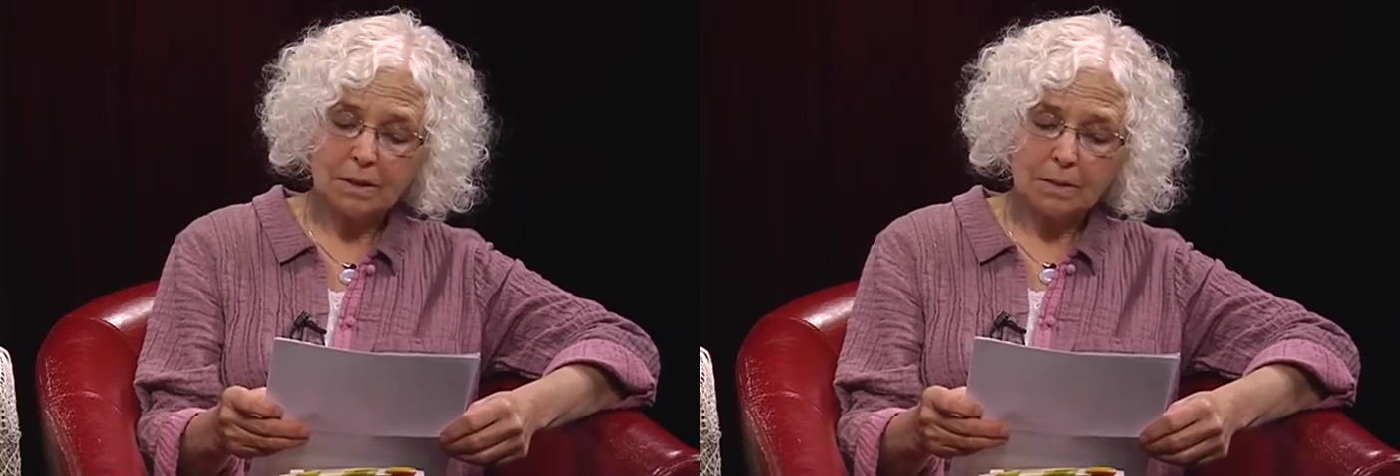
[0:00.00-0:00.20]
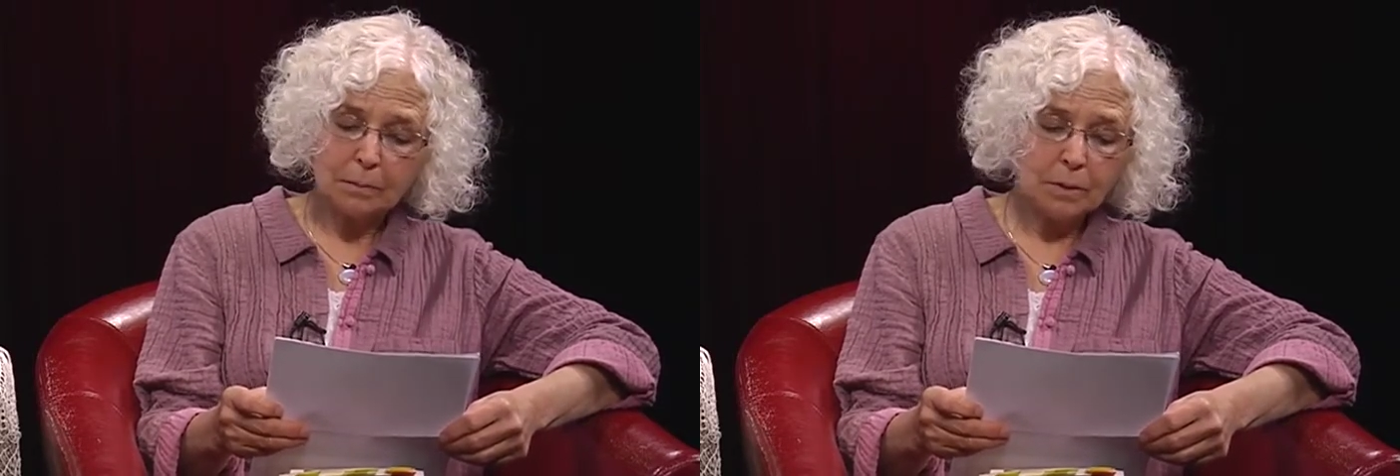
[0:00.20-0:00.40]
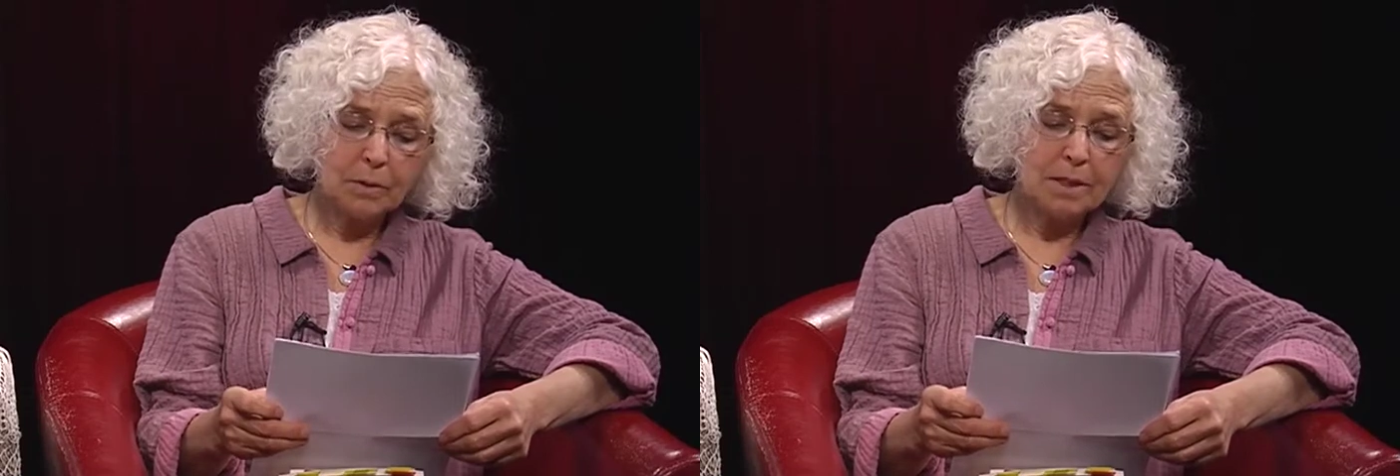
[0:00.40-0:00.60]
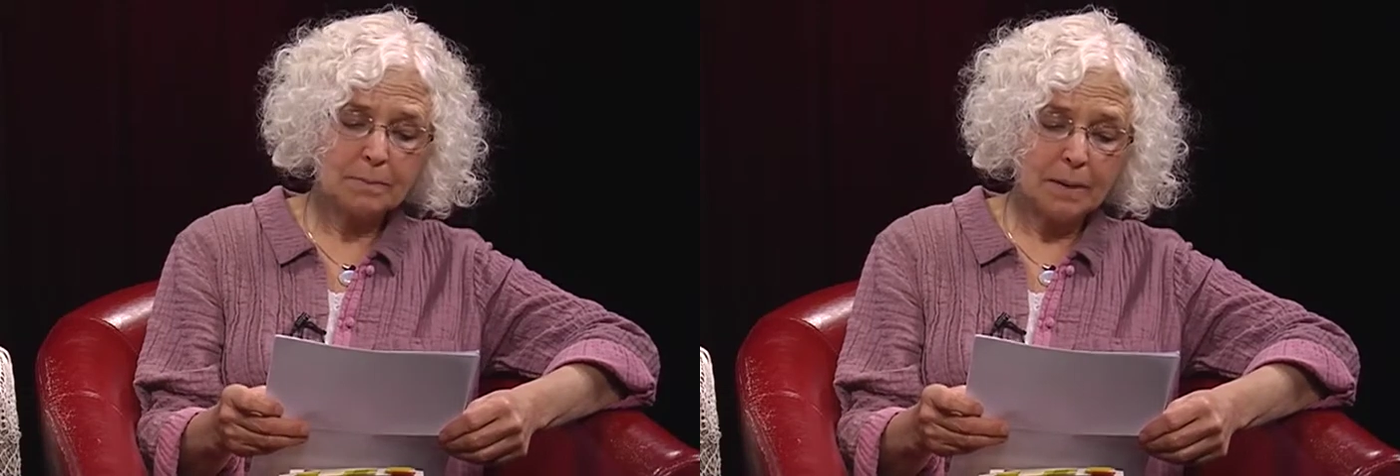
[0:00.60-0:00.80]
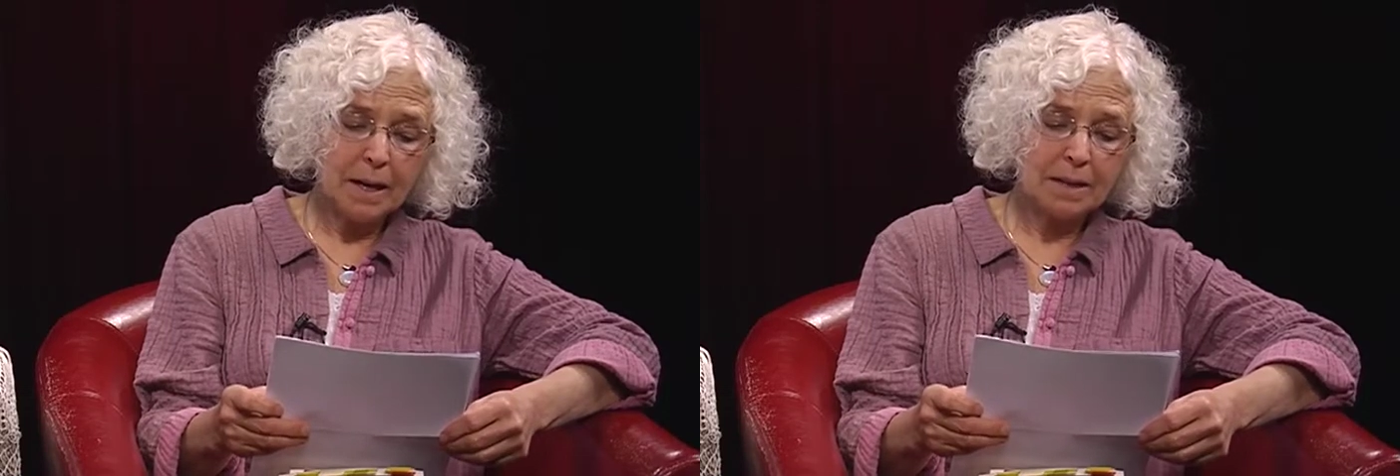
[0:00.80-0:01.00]
blew us
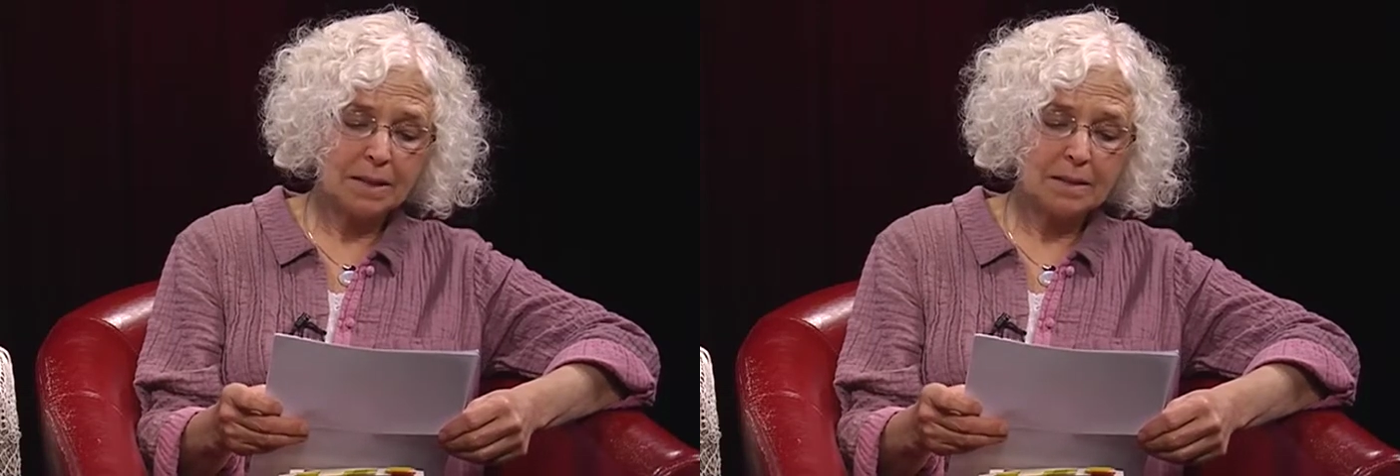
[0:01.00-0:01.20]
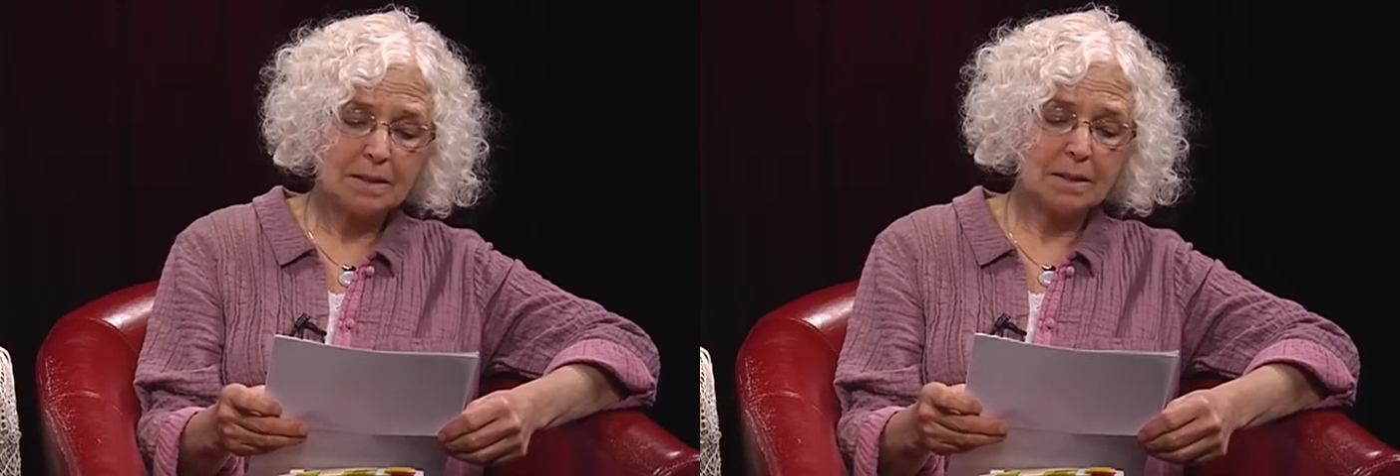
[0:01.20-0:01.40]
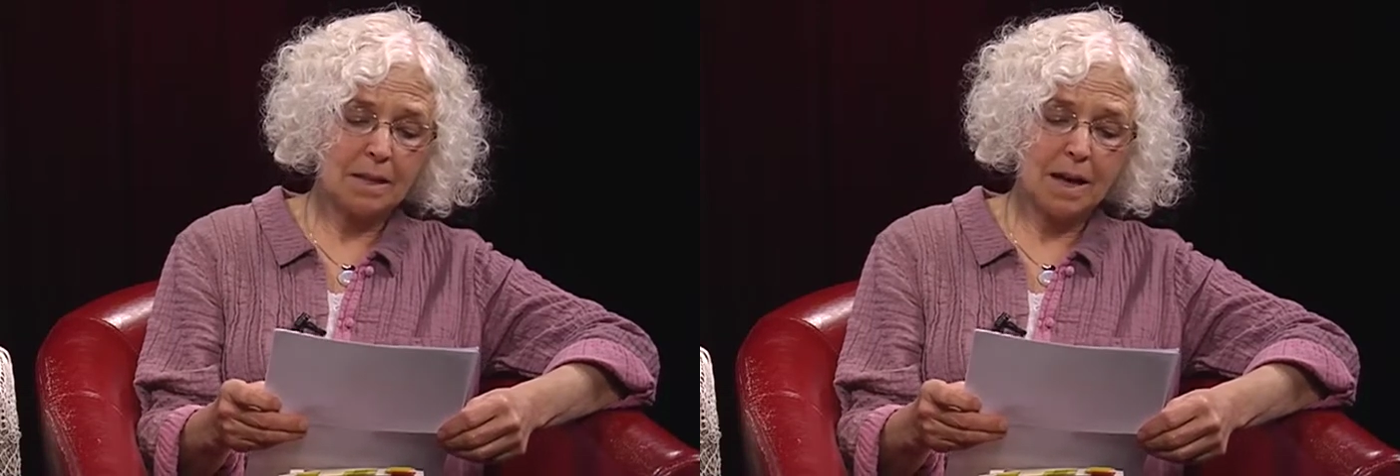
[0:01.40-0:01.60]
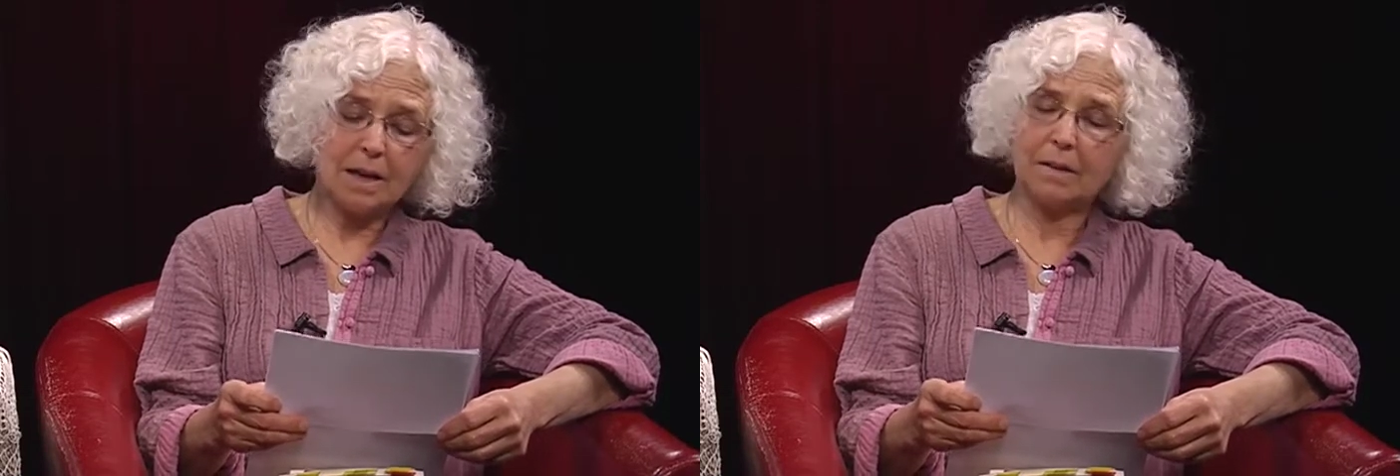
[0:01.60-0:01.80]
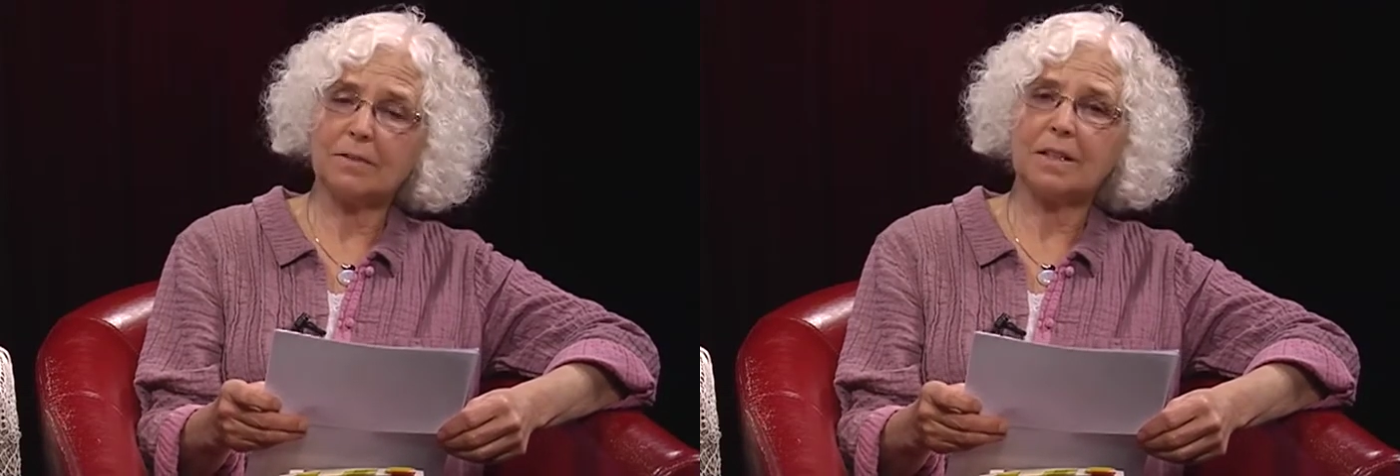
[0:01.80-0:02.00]
back into
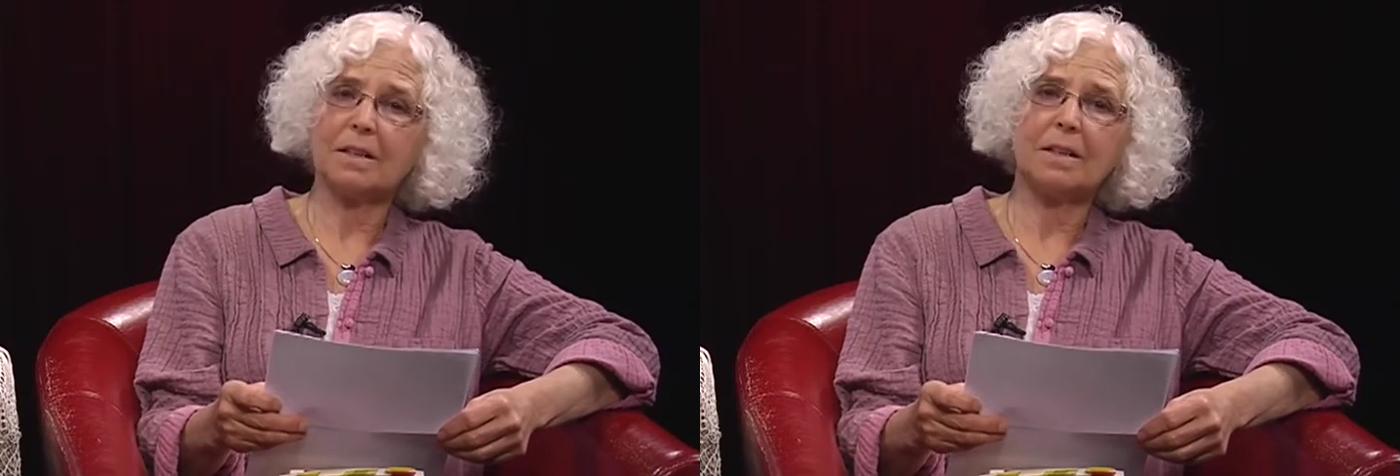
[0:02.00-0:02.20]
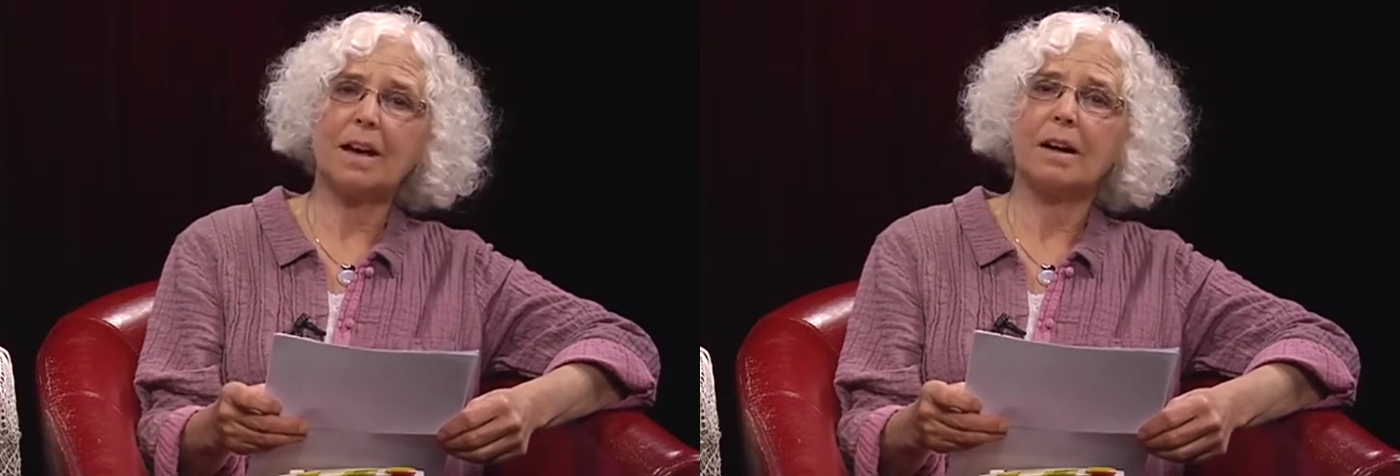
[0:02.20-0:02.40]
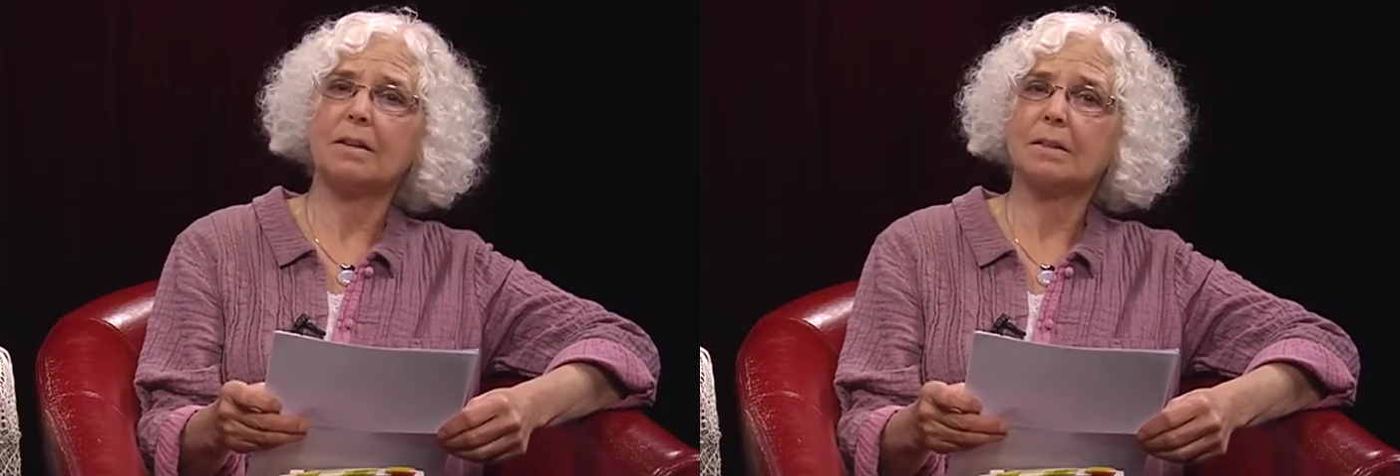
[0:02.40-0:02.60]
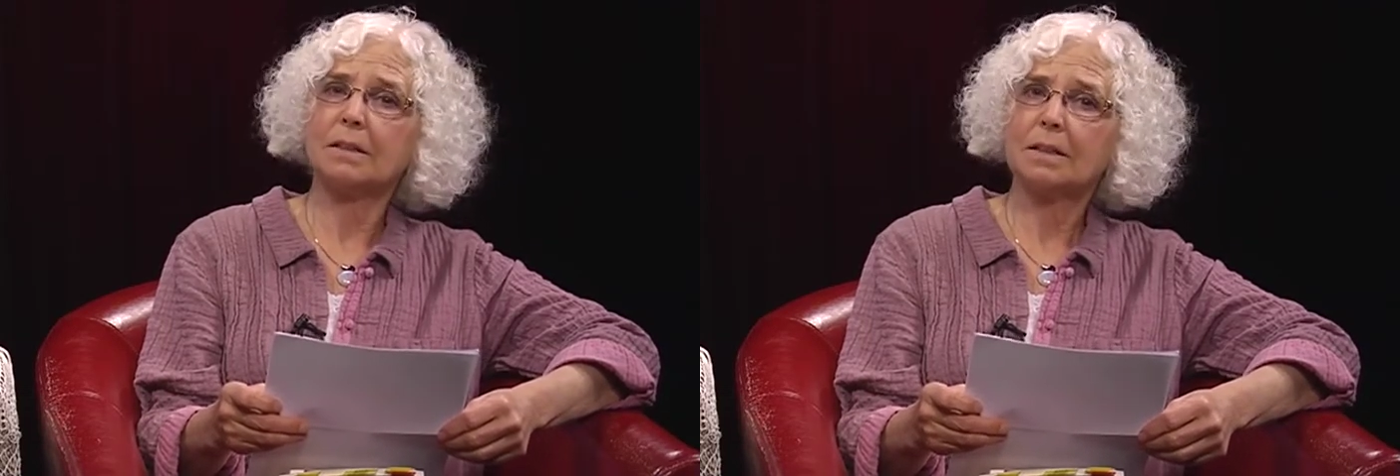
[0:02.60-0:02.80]
lives that are now